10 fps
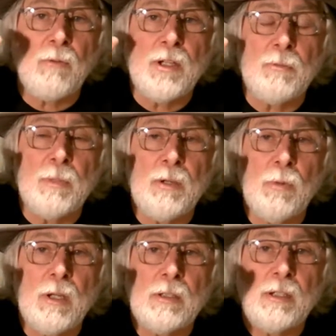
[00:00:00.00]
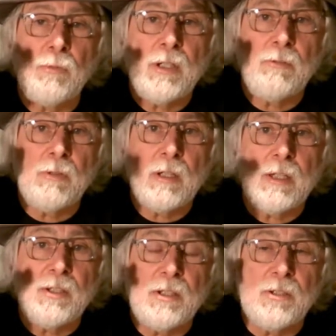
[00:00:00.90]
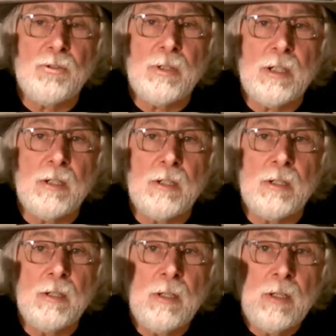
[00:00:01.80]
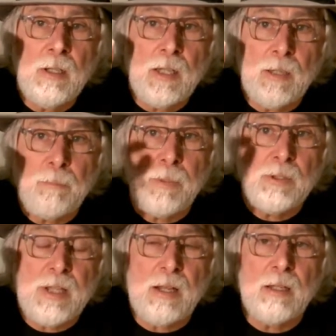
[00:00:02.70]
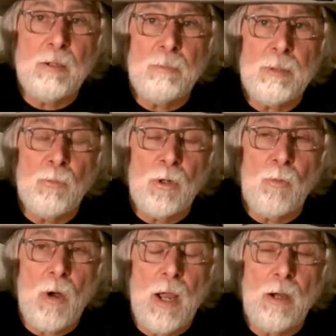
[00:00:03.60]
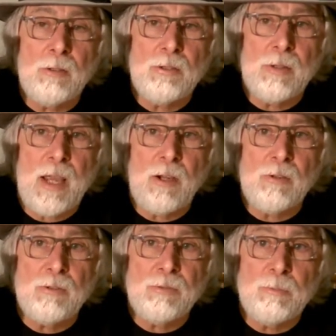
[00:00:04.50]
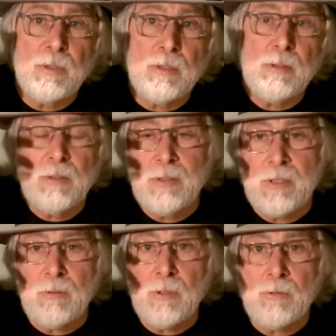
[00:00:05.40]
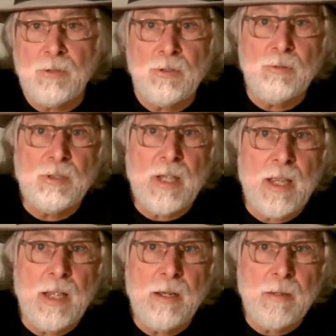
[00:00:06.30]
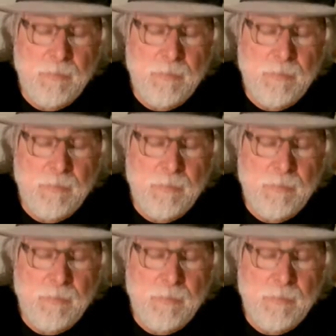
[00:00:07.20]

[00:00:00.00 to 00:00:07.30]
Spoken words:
you're MIG welding. When you release the trigger, it puts out a little bit more wire, so that goes from 0 to 10.